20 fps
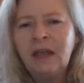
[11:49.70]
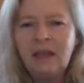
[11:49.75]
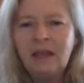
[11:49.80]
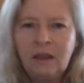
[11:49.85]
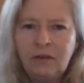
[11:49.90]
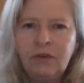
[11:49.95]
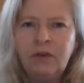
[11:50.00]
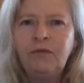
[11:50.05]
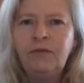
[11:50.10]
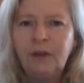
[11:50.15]
they
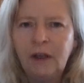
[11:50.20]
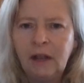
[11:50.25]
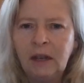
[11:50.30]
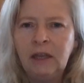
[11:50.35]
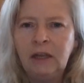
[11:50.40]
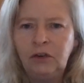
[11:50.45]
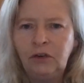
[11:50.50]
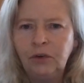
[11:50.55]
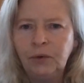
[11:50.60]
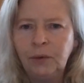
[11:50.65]
even
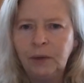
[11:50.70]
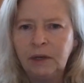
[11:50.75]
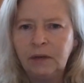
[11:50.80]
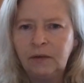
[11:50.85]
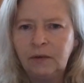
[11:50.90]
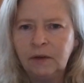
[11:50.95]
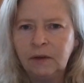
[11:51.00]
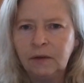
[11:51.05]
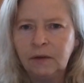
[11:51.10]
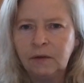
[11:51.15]
fell into it,
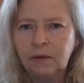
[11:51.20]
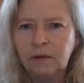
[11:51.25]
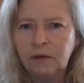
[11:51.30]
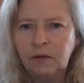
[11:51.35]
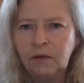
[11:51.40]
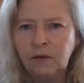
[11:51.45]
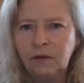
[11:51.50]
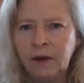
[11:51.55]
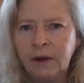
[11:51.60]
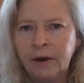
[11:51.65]
it says,
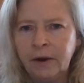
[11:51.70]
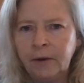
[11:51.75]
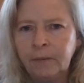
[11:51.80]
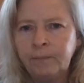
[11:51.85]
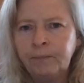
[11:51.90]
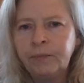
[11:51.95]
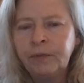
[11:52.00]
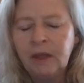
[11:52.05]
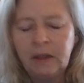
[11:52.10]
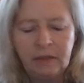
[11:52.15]
the
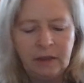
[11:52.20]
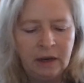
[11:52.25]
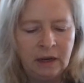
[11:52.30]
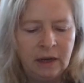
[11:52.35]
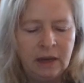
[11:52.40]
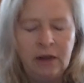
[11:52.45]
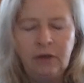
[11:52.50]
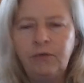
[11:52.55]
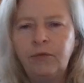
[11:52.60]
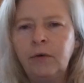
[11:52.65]
snare that
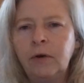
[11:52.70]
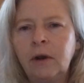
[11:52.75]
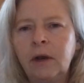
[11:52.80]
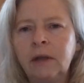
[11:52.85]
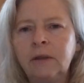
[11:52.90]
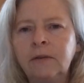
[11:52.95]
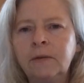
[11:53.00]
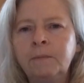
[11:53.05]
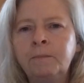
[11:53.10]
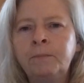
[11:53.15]
they lay for
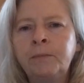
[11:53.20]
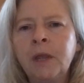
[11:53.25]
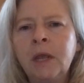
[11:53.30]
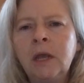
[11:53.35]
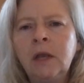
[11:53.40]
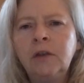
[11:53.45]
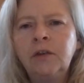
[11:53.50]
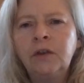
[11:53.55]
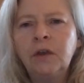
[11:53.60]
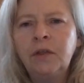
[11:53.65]
us.
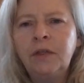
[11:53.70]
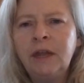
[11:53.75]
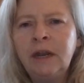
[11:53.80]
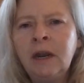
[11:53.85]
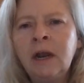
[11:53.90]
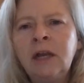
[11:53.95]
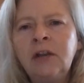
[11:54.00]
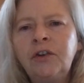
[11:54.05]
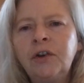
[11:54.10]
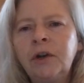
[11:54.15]
So
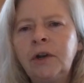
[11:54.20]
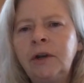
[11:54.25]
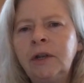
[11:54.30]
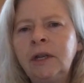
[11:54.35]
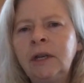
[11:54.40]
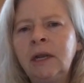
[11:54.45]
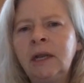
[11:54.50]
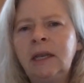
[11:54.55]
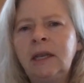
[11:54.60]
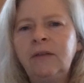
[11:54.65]
then I
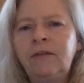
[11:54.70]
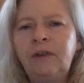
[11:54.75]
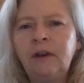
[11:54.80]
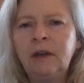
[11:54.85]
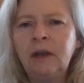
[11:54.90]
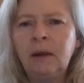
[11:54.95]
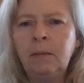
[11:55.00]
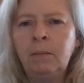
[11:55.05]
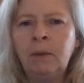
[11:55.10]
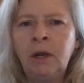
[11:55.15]
turned and I
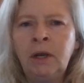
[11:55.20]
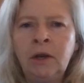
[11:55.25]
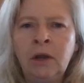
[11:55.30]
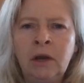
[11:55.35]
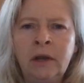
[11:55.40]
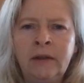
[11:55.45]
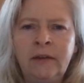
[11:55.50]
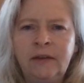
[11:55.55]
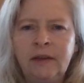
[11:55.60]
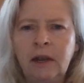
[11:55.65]
lifted up mine
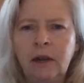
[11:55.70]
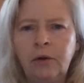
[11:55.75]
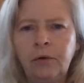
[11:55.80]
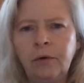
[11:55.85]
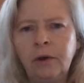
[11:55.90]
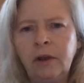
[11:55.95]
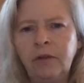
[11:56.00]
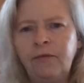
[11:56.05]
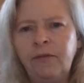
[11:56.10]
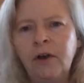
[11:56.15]
eyes,
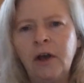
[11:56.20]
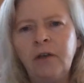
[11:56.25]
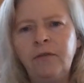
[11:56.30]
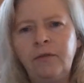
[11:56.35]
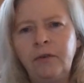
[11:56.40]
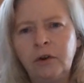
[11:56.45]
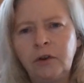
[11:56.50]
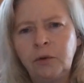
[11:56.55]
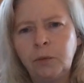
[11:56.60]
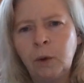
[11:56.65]
Zechariah
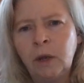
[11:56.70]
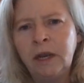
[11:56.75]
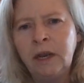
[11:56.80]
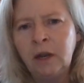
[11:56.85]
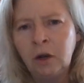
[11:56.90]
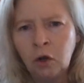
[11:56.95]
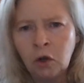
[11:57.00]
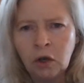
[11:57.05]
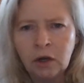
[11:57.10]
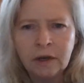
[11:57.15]
five, verse one,
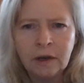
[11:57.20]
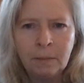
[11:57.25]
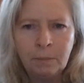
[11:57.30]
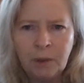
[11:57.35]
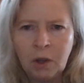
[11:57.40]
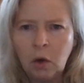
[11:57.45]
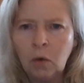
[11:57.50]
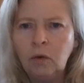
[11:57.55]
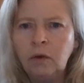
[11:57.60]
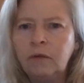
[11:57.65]
and looked,
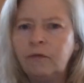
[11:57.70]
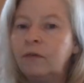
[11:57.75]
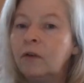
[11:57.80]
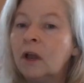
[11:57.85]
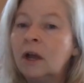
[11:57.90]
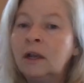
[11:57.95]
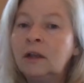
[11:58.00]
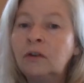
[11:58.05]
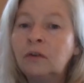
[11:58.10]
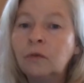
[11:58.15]
and behold, a
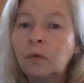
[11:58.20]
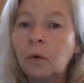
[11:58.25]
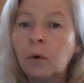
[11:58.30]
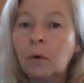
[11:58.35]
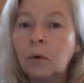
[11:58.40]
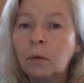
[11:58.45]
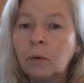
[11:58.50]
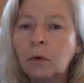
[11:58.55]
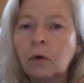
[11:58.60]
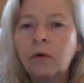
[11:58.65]
flying
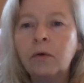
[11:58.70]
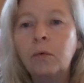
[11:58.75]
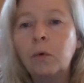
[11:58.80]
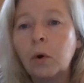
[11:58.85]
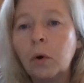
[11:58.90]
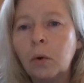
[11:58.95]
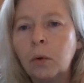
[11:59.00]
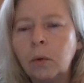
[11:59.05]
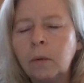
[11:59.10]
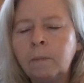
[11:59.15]
scroll, or
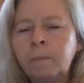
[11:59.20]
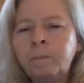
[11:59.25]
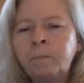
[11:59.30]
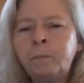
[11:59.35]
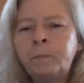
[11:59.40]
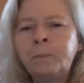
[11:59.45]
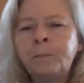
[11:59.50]
roll.